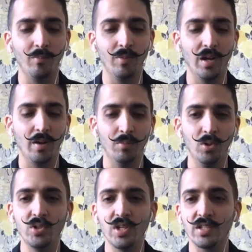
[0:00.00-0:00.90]
uh,
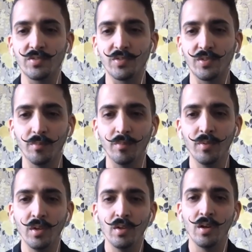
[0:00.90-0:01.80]
Blue Jays from
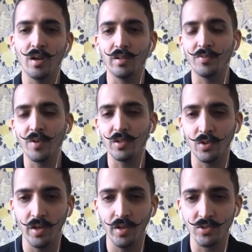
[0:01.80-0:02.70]
uh, the
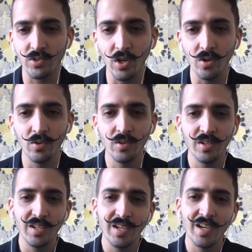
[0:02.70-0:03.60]
founder of EOS Go.
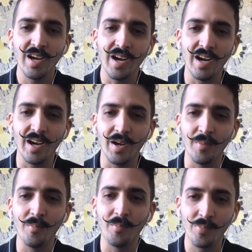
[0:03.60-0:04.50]
Yes.
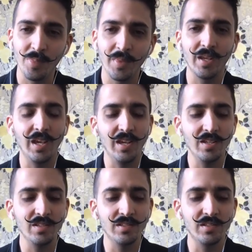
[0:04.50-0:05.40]
Um,
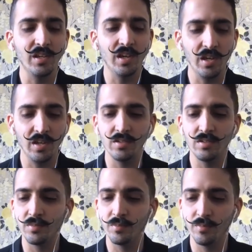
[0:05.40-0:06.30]
he's
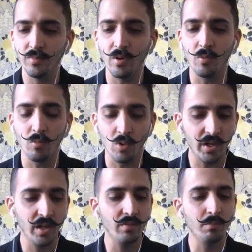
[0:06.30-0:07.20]
he's uh, working